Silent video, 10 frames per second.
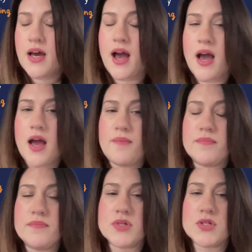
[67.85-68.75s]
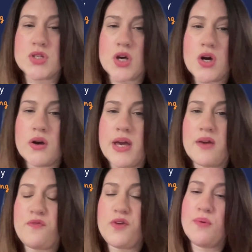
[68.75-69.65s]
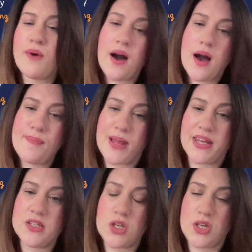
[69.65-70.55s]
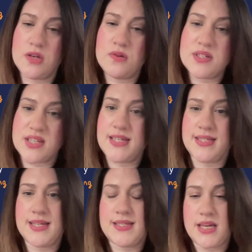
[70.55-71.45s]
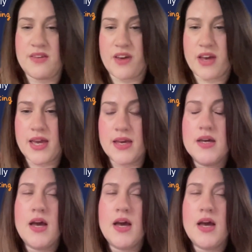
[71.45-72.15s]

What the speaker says: So if you are planning to use CCTV,